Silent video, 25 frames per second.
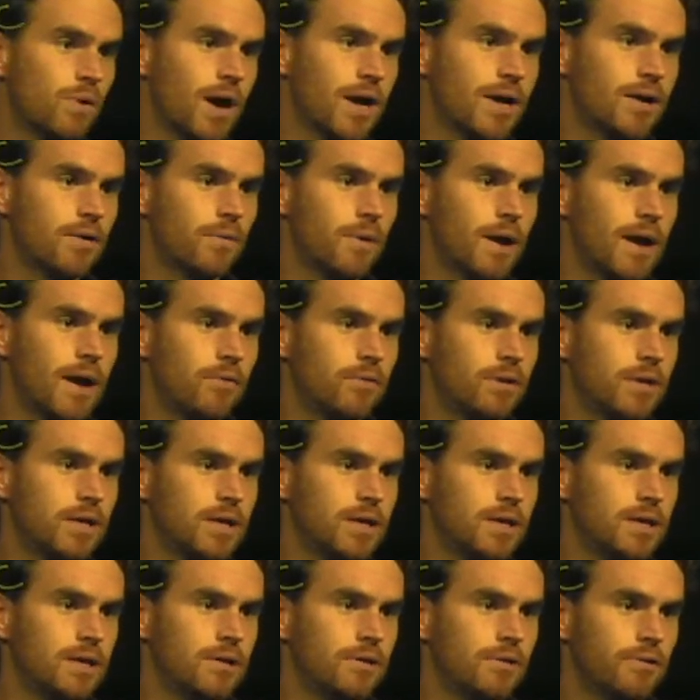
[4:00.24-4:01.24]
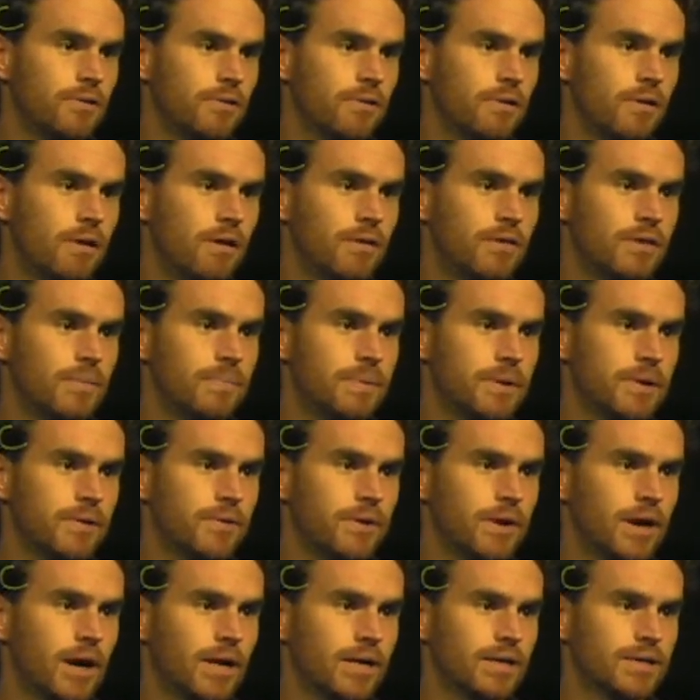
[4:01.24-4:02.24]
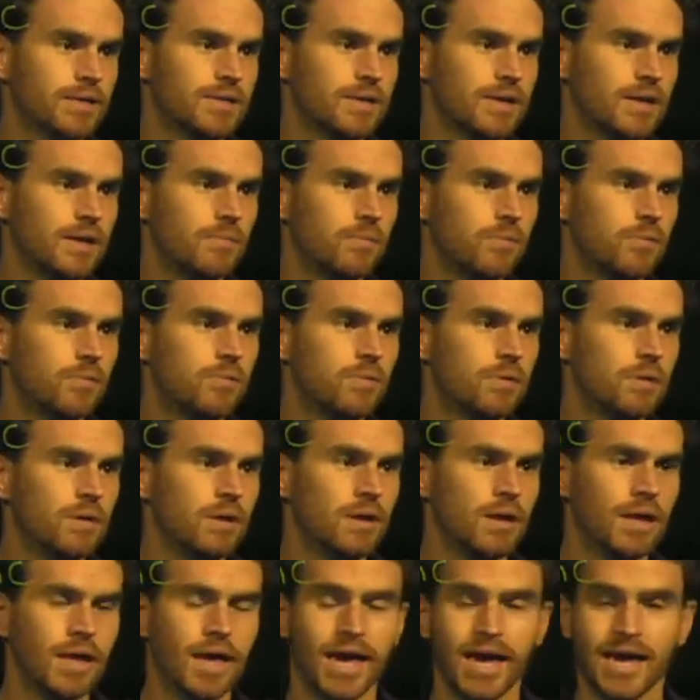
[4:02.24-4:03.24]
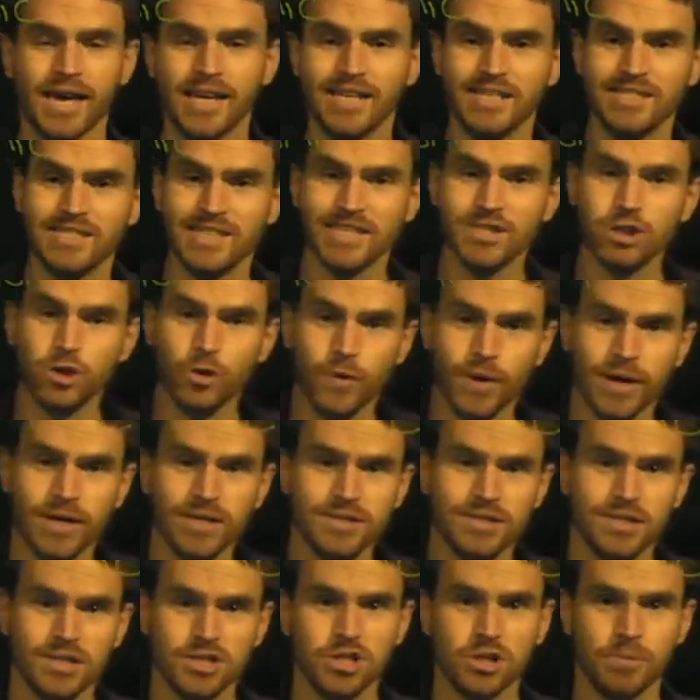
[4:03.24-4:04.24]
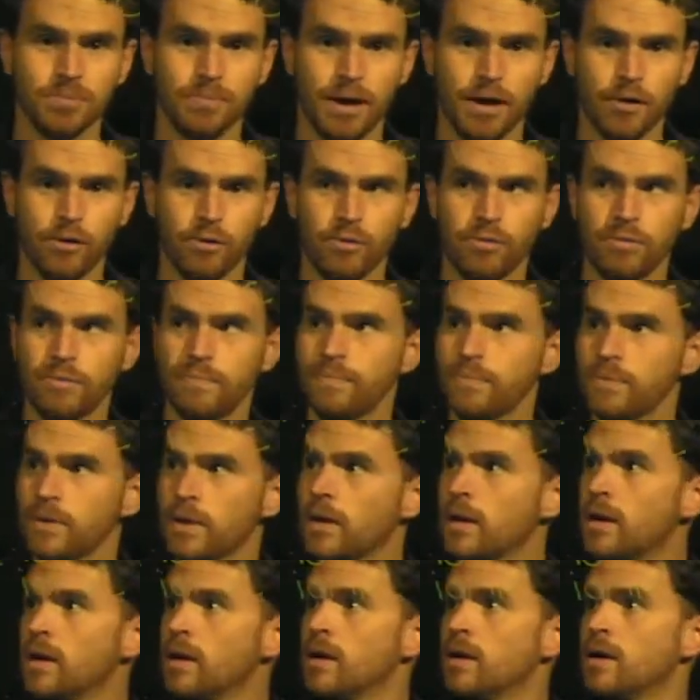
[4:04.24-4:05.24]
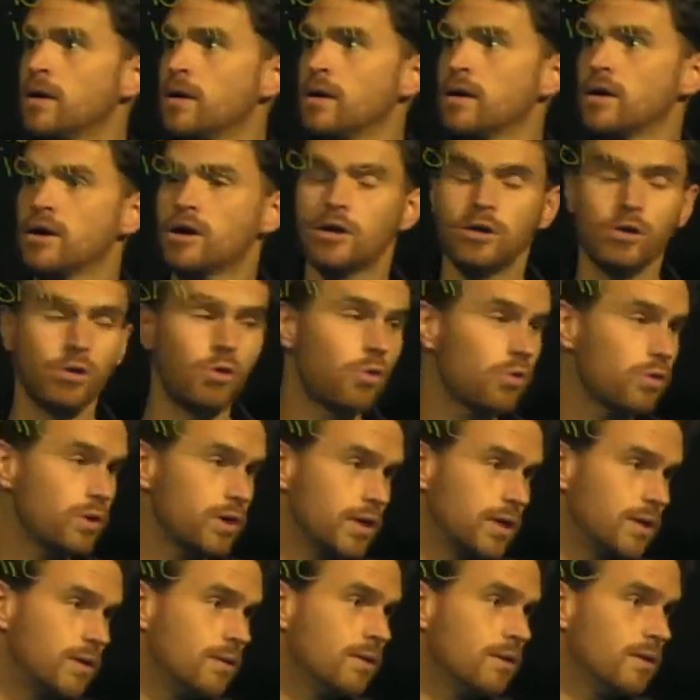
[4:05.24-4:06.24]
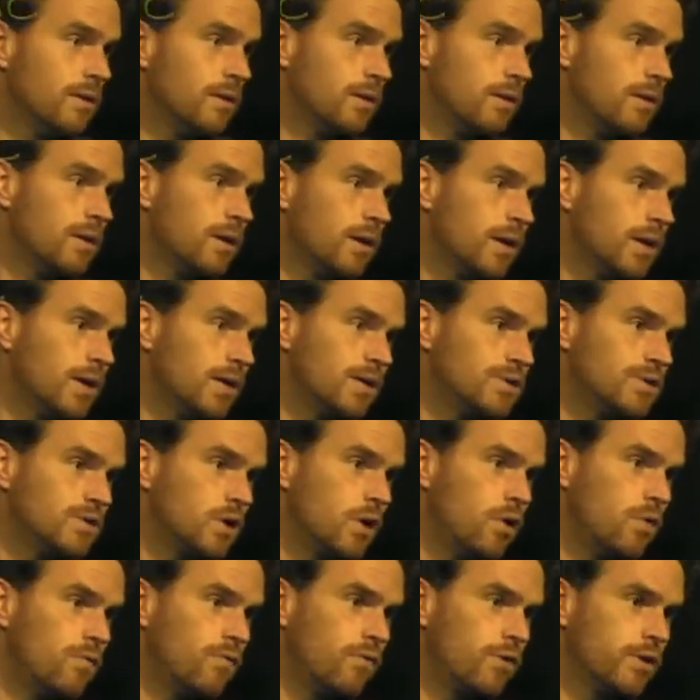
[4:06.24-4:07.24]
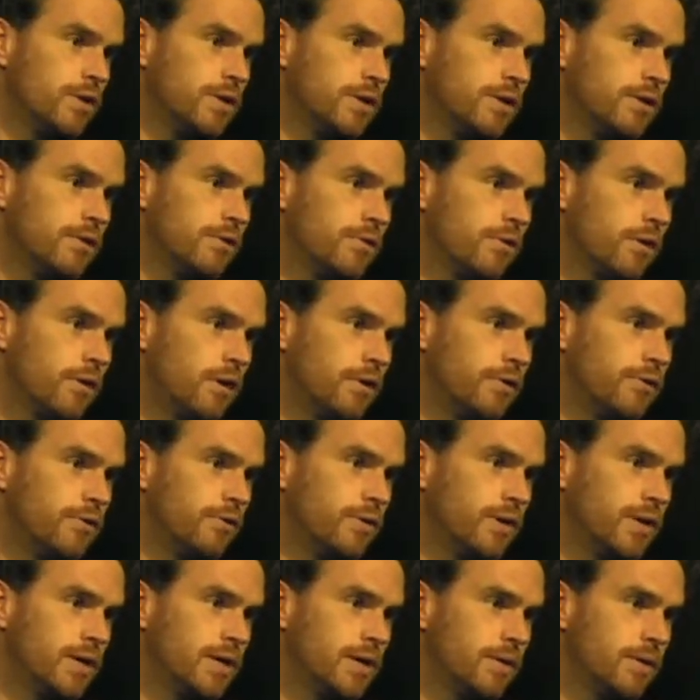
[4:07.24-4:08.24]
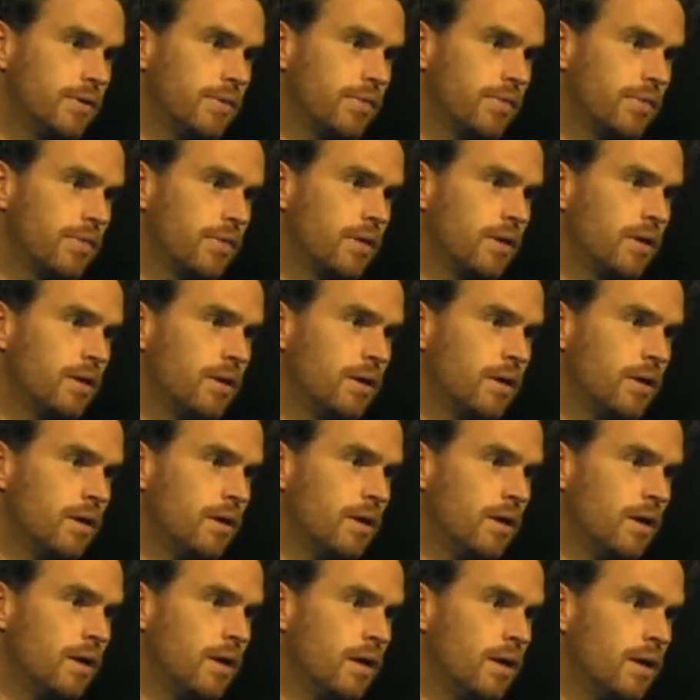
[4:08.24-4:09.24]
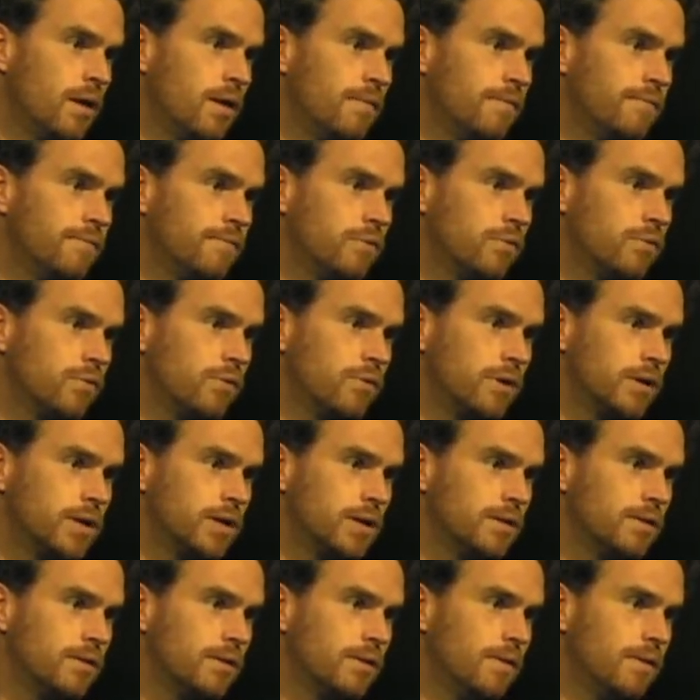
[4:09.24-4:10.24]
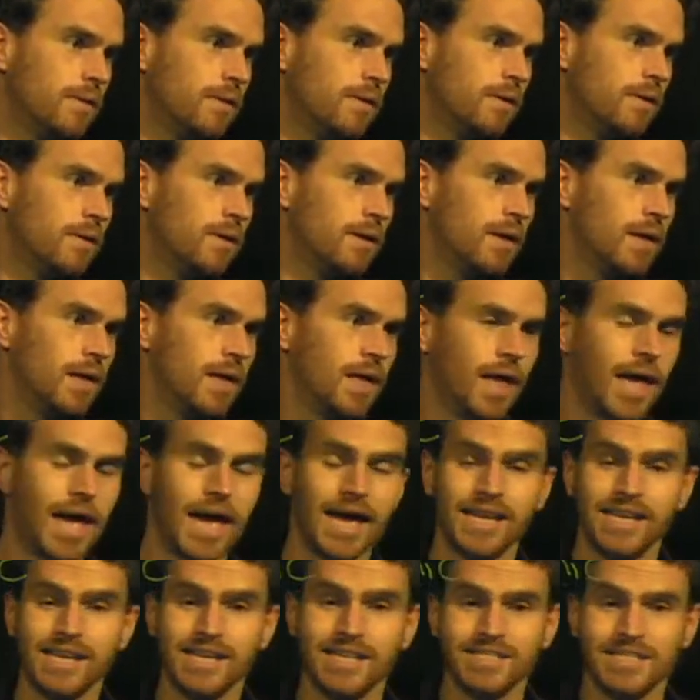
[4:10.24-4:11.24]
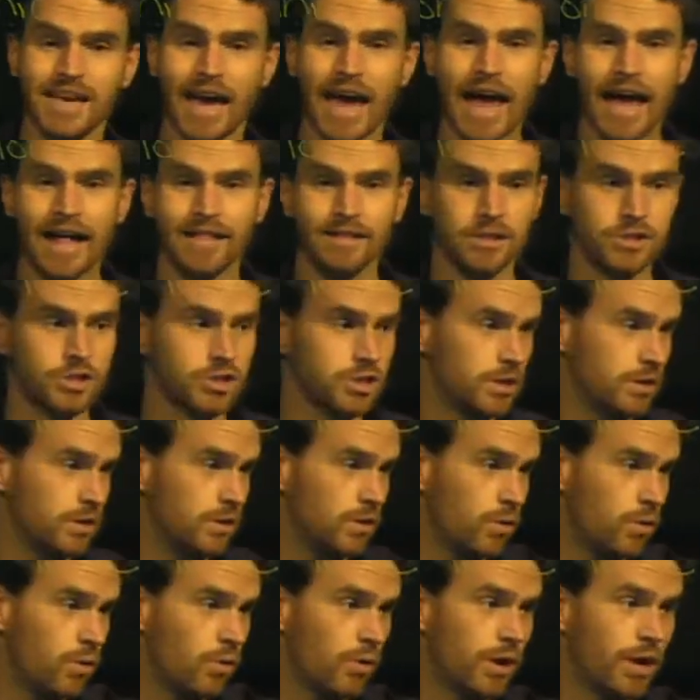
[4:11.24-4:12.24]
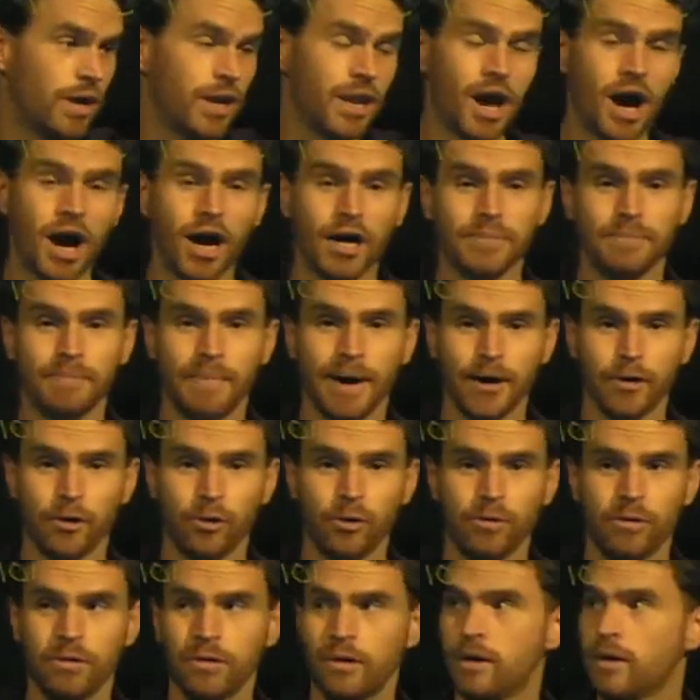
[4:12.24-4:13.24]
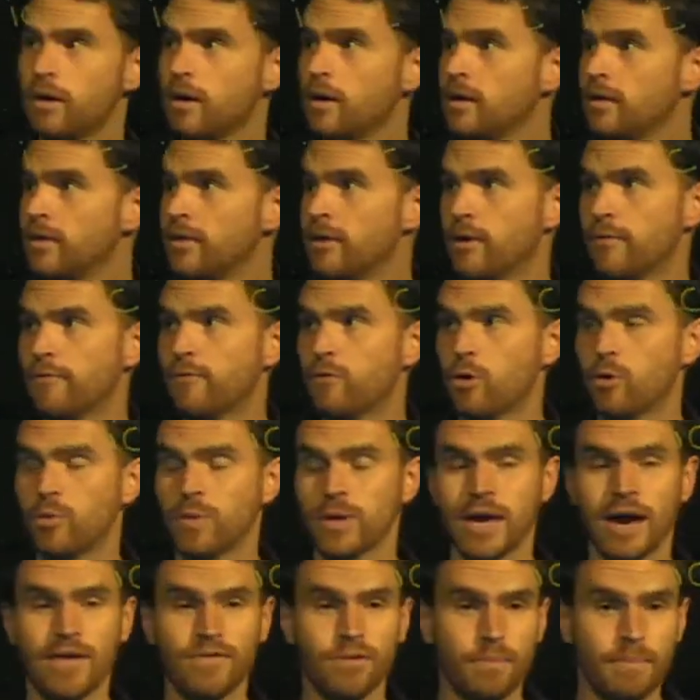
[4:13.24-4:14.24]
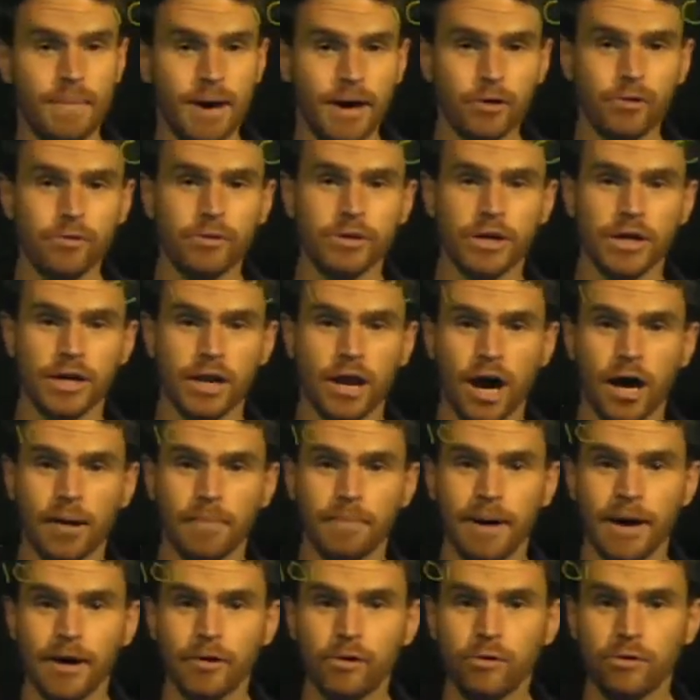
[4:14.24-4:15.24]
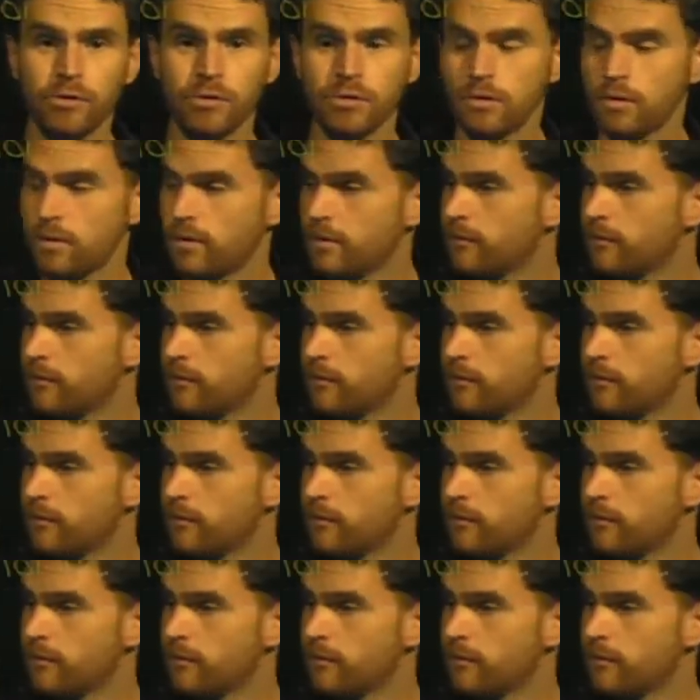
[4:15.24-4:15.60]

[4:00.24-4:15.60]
right around here on the periodic table. It is a transition metal. Chlorine is over here underneath fluorine, and it is a halogen, or a non-metal. Therefore, we have a metal and a non-metal